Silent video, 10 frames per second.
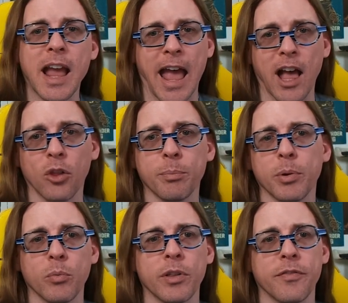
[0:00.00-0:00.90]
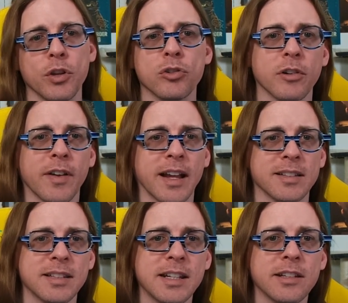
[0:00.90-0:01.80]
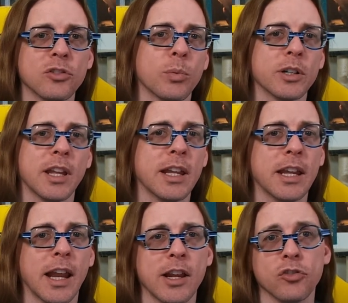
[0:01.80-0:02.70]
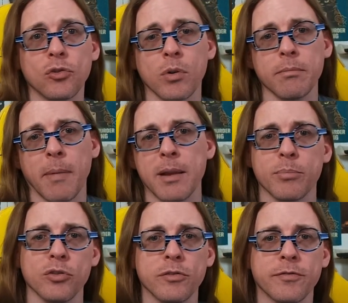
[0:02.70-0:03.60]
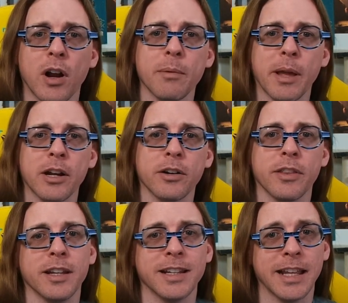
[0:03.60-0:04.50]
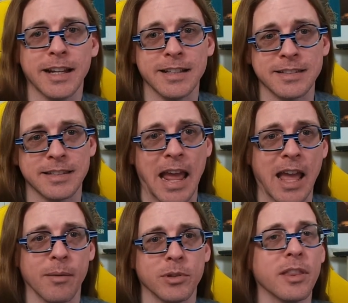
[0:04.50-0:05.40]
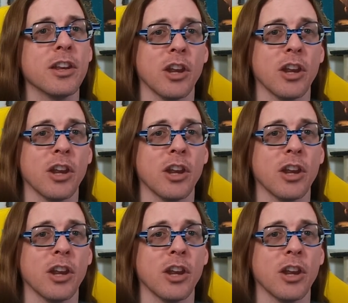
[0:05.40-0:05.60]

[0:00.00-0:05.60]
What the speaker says: help with future vaccines, where taking a snort might prove far better than getting stabbed in the